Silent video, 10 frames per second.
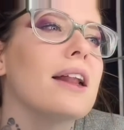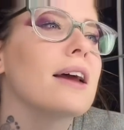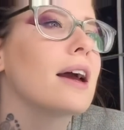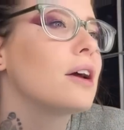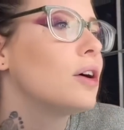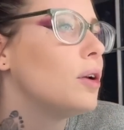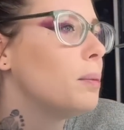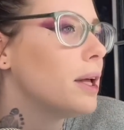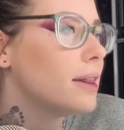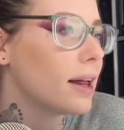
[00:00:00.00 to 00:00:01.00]
I could have
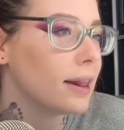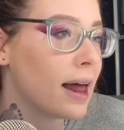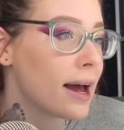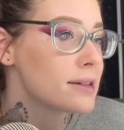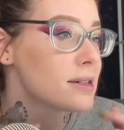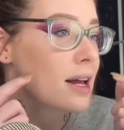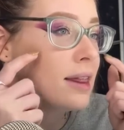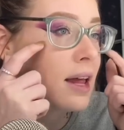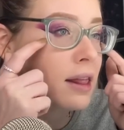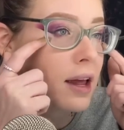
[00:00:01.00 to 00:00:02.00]
made that less
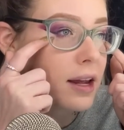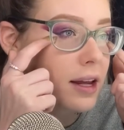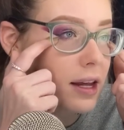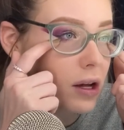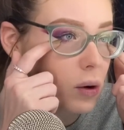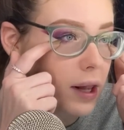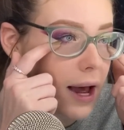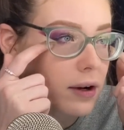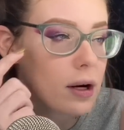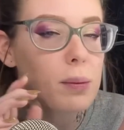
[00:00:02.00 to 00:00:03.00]
and then, like, equal
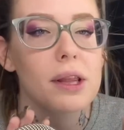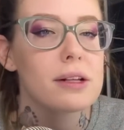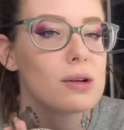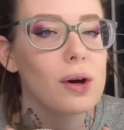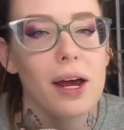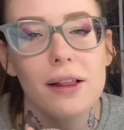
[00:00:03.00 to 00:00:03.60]
out here, but that's okay.